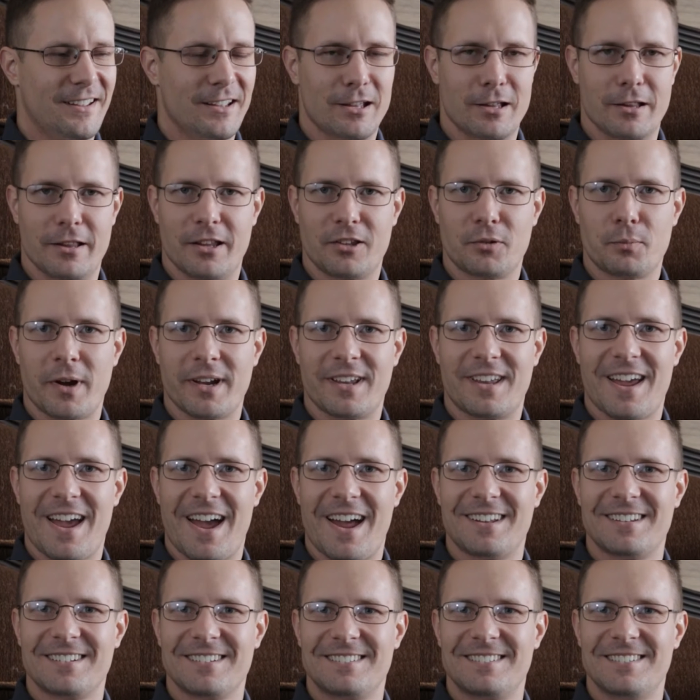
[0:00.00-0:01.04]
That's my
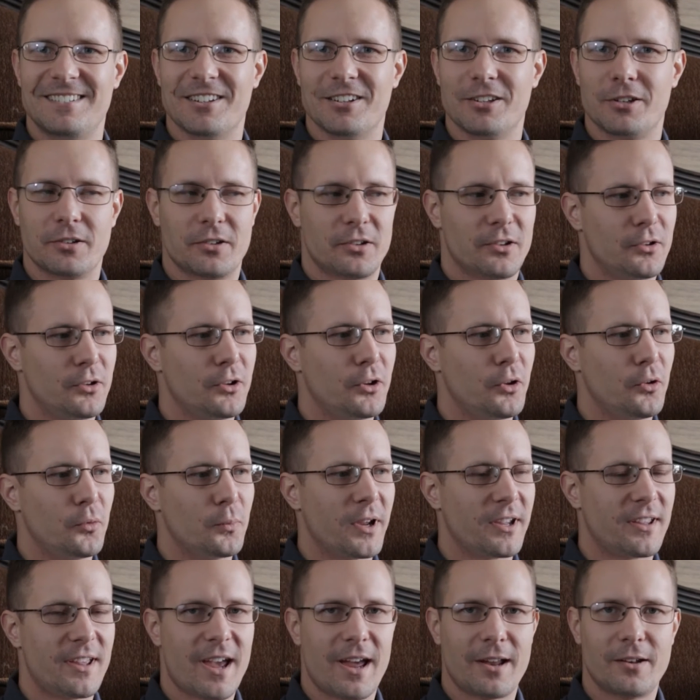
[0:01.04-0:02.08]
cat. You'll excuse
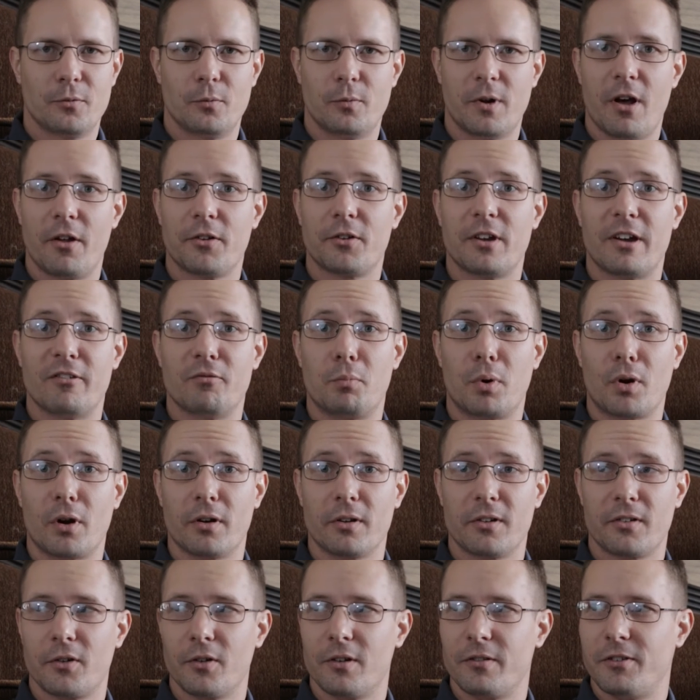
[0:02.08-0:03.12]
my cat. We also have
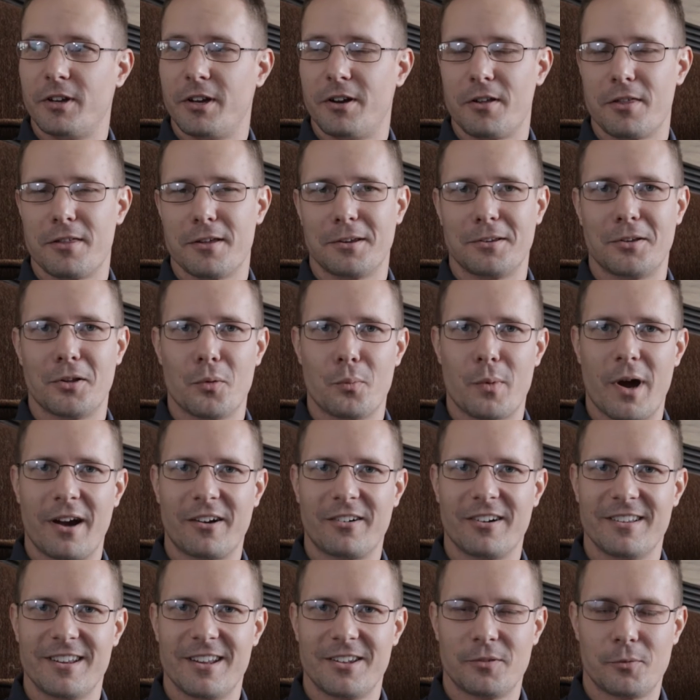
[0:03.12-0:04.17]
birds, so if you hear things in the
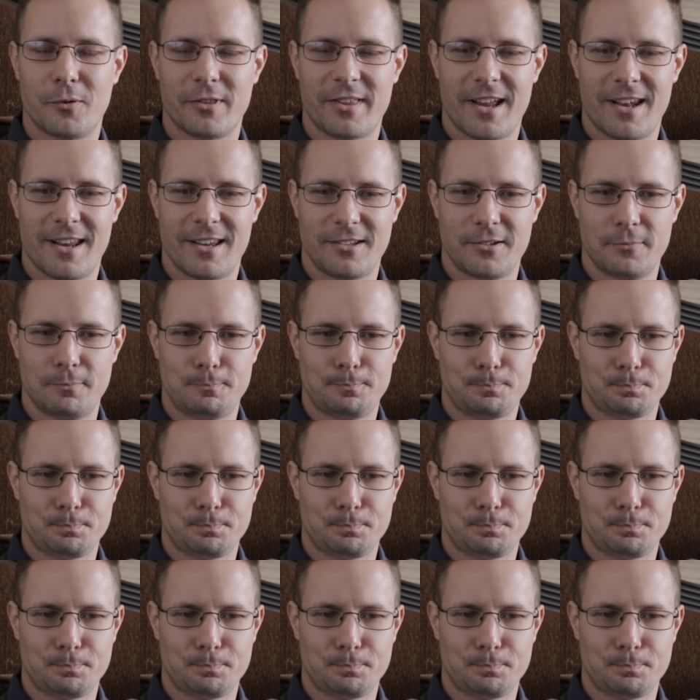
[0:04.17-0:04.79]
background, that's what that is.